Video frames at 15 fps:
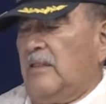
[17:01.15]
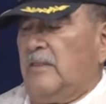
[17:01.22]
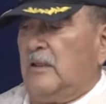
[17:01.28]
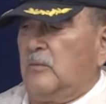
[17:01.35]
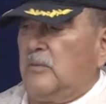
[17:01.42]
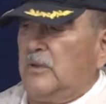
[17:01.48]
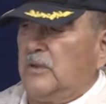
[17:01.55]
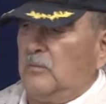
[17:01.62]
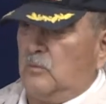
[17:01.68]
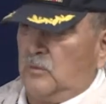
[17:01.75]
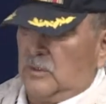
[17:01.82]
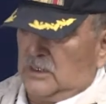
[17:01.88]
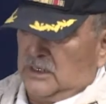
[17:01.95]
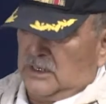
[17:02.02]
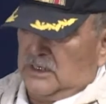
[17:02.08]
that we
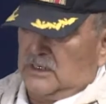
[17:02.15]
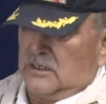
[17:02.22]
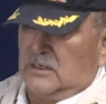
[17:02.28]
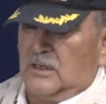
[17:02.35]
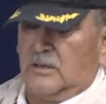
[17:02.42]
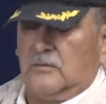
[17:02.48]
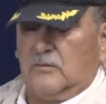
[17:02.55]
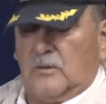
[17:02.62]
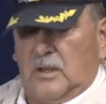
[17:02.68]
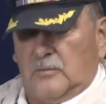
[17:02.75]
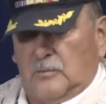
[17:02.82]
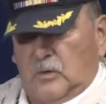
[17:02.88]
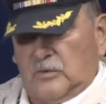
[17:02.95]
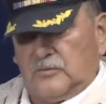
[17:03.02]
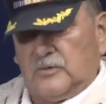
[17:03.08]
went ahead and, and,
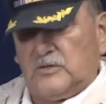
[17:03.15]
and bought